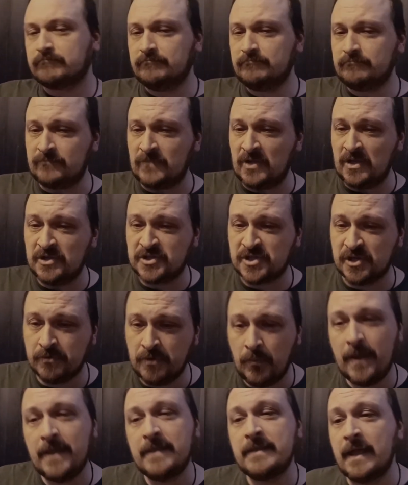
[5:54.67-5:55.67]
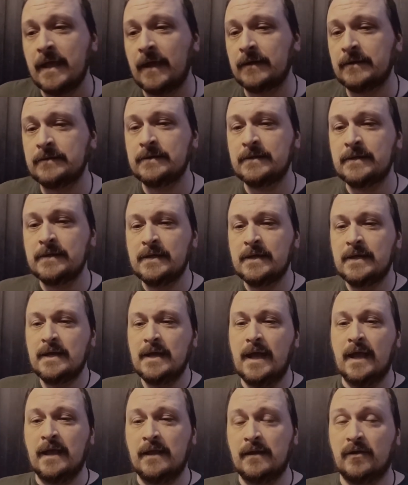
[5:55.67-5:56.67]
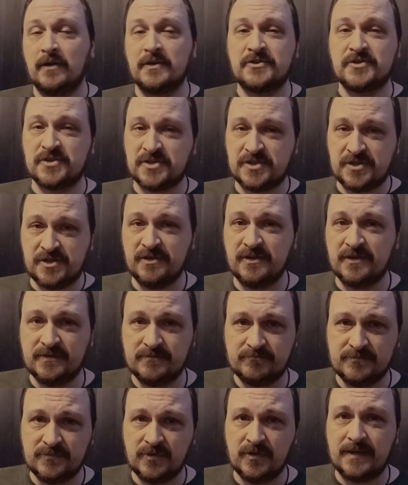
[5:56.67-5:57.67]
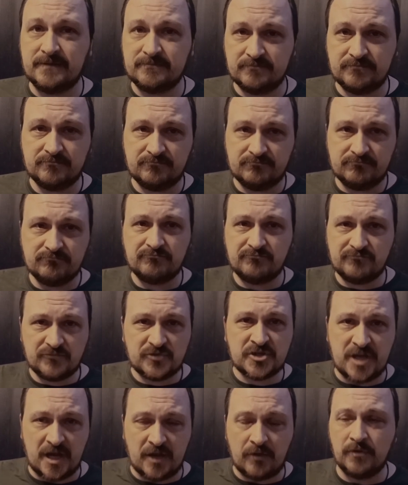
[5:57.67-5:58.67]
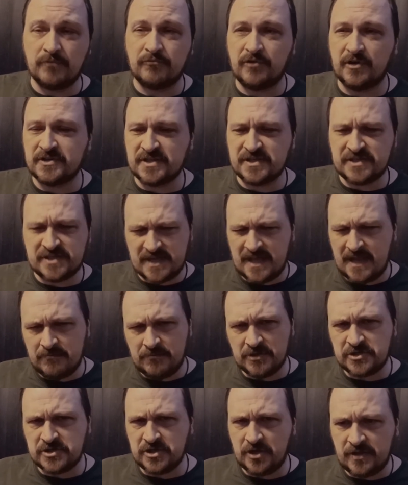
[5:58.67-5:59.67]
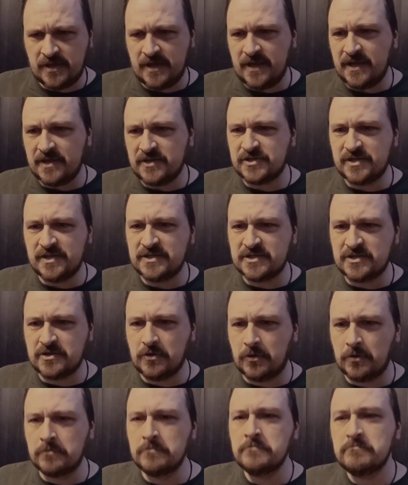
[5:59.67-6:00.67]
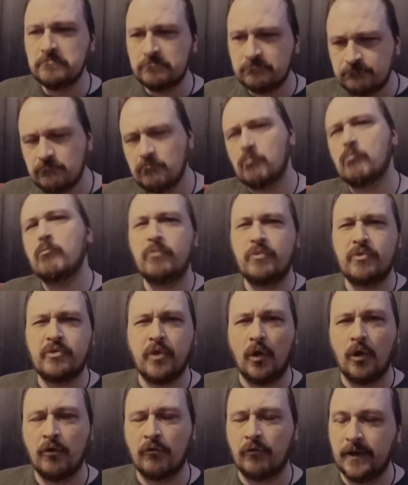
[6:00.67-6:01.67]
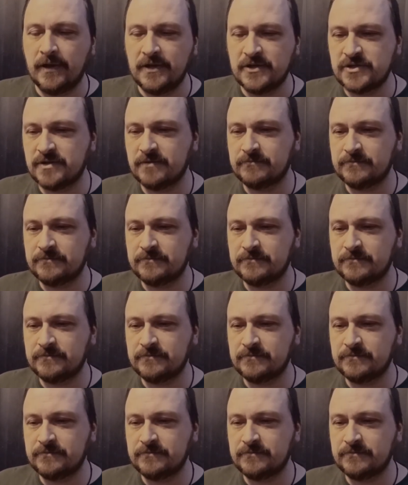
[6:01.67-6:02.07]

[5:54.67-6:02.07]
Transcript: So we went there, and just to check on the price, I said, how much are they each? He's gone $1 each.